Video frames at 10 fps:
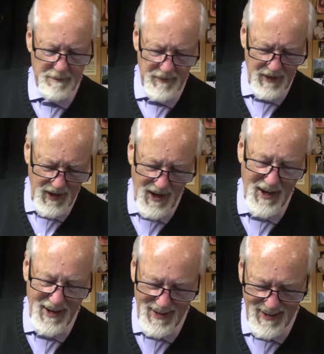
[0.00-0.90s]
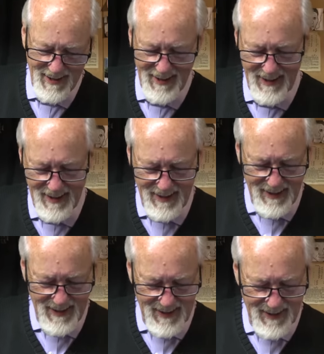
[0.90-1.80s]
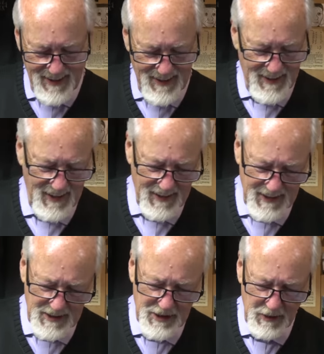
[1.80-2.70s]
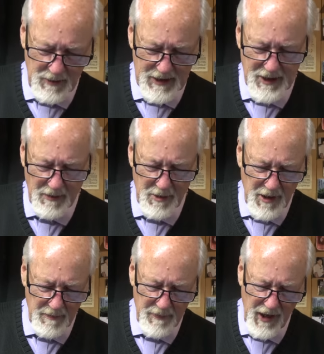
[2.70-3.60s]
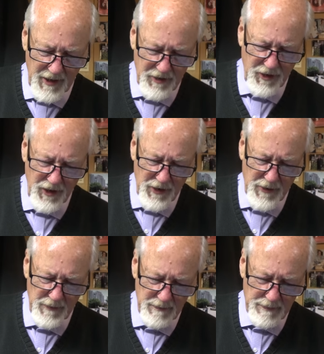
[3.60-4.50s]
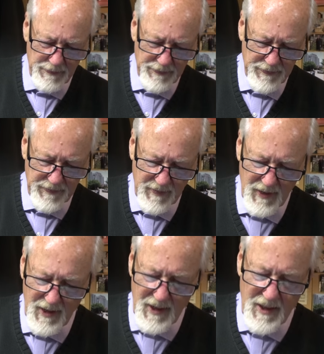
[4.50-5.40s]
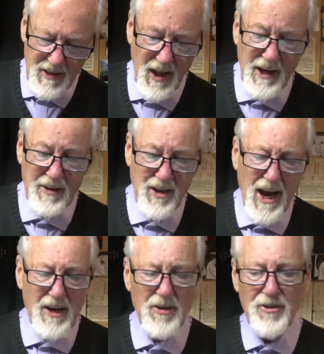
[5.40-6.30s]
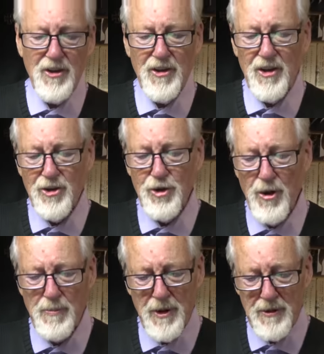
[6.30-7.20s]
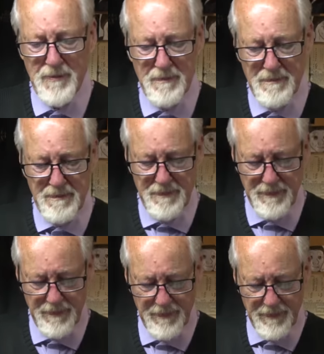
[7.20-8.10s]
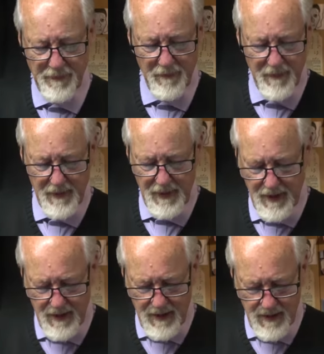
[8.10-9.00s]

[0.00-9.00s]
Yeah. Well, let's see what's coming up next here. A lot of daggers in this shipment. Boy, you got that right. Let's